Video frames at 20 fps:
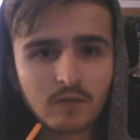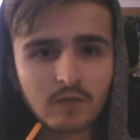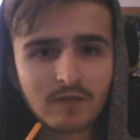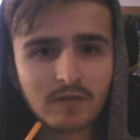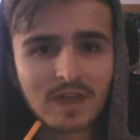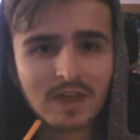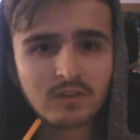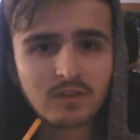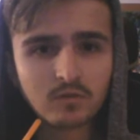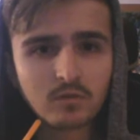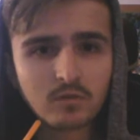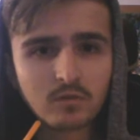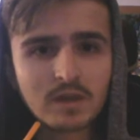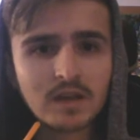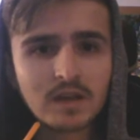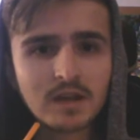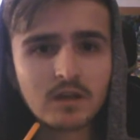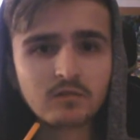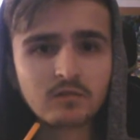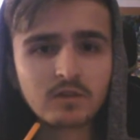So all
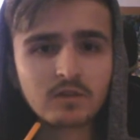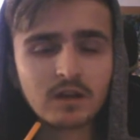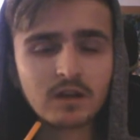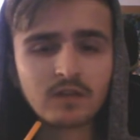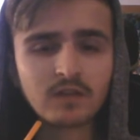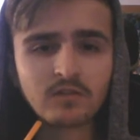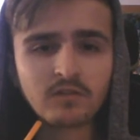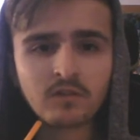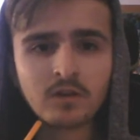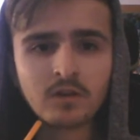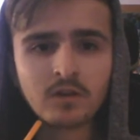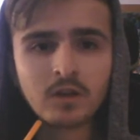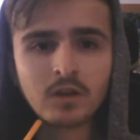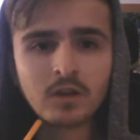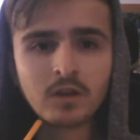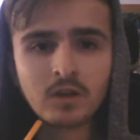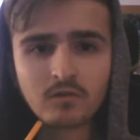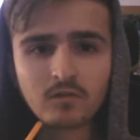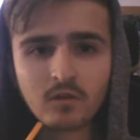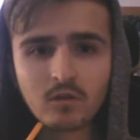those milkshakes and
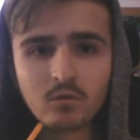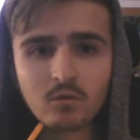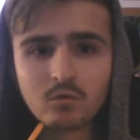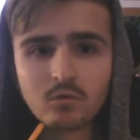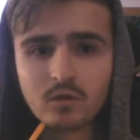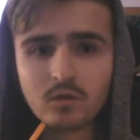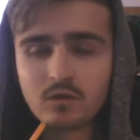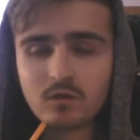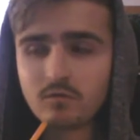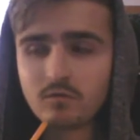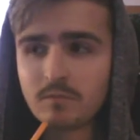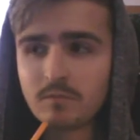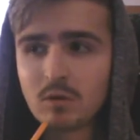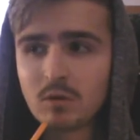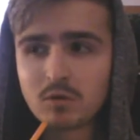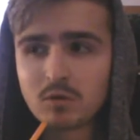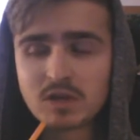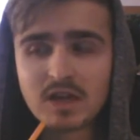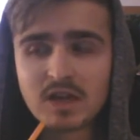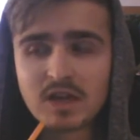extra food I've
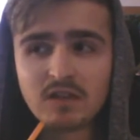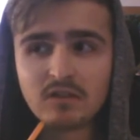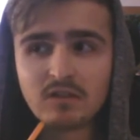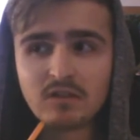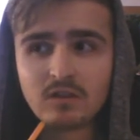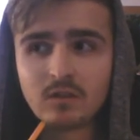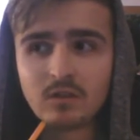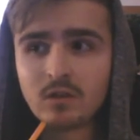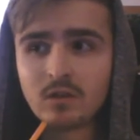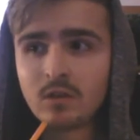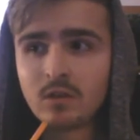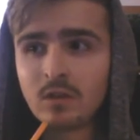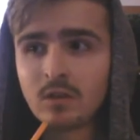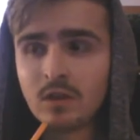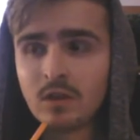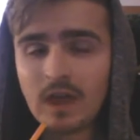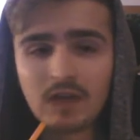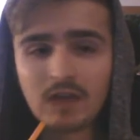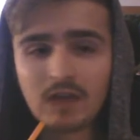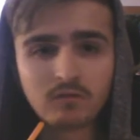been eating has been helping.
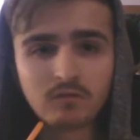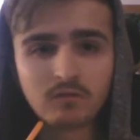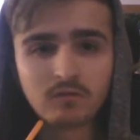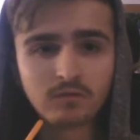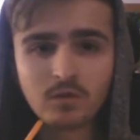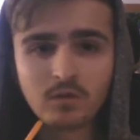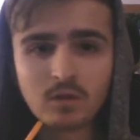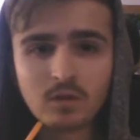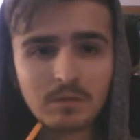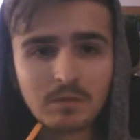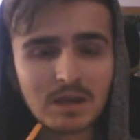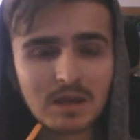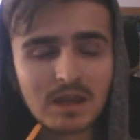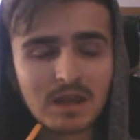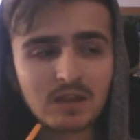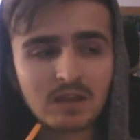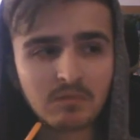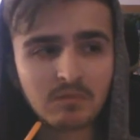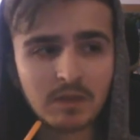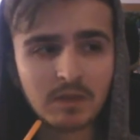I
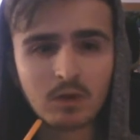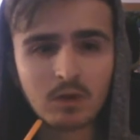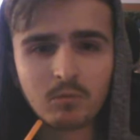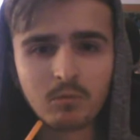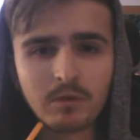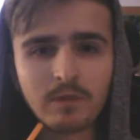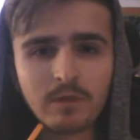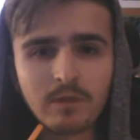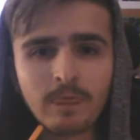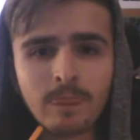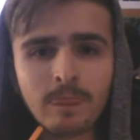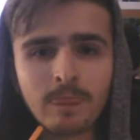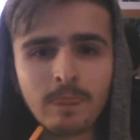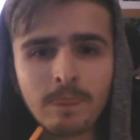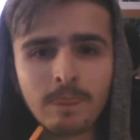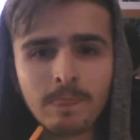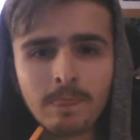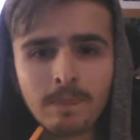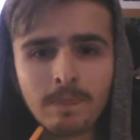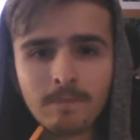was worried that I hadn't,
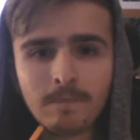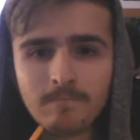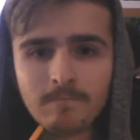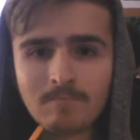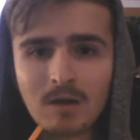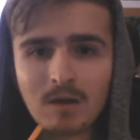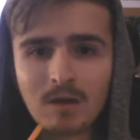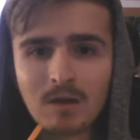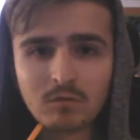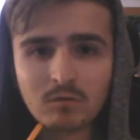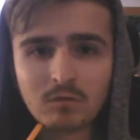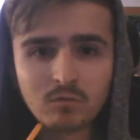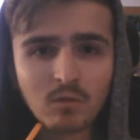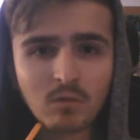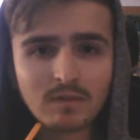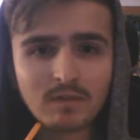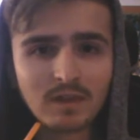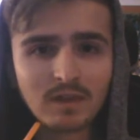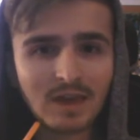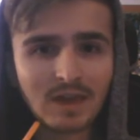but I have.
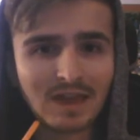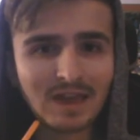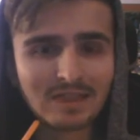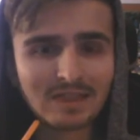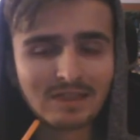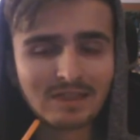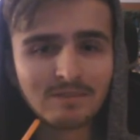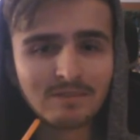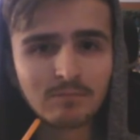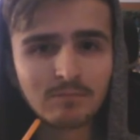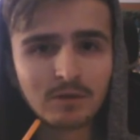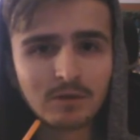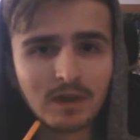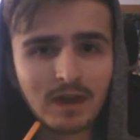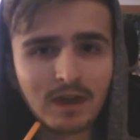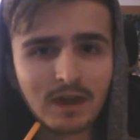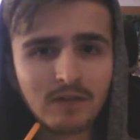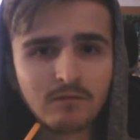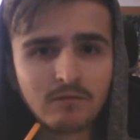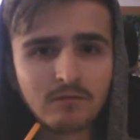Saw the
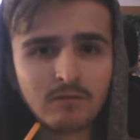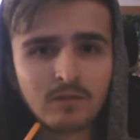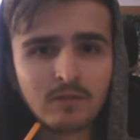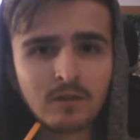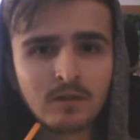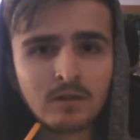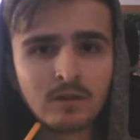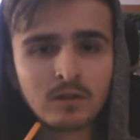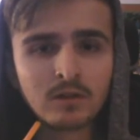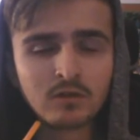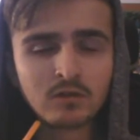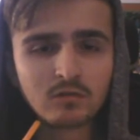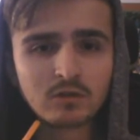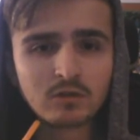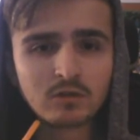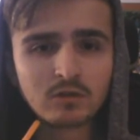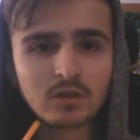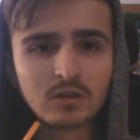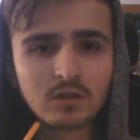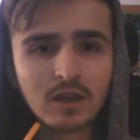dietitian.
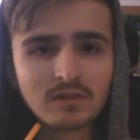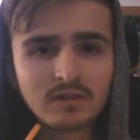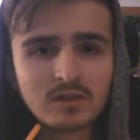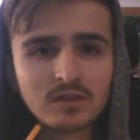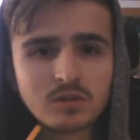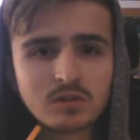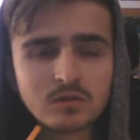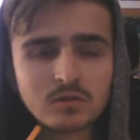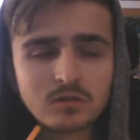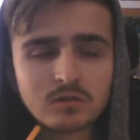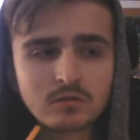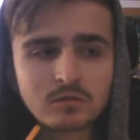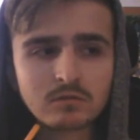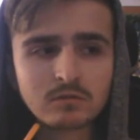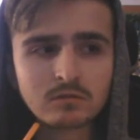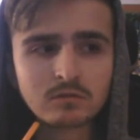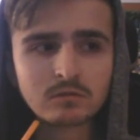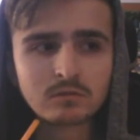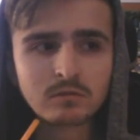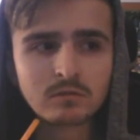She's like, we'll just keep doing the
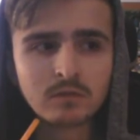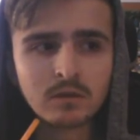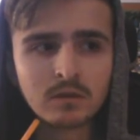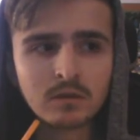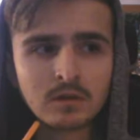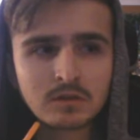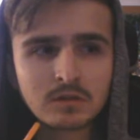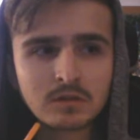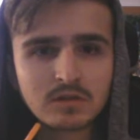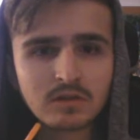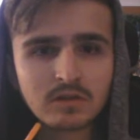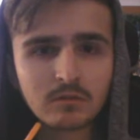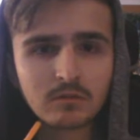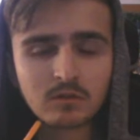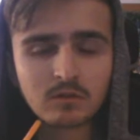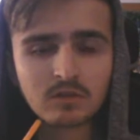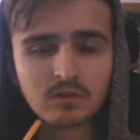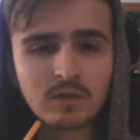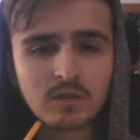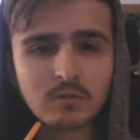same. You
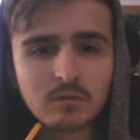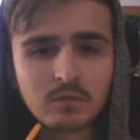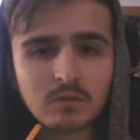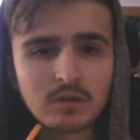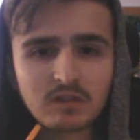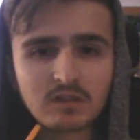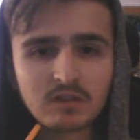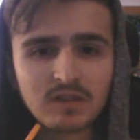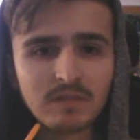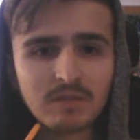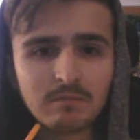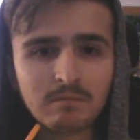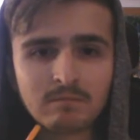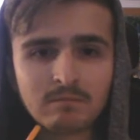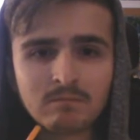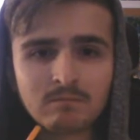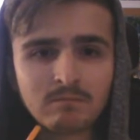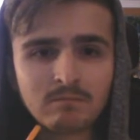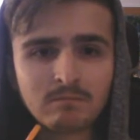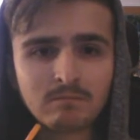don't need me to tell you anything.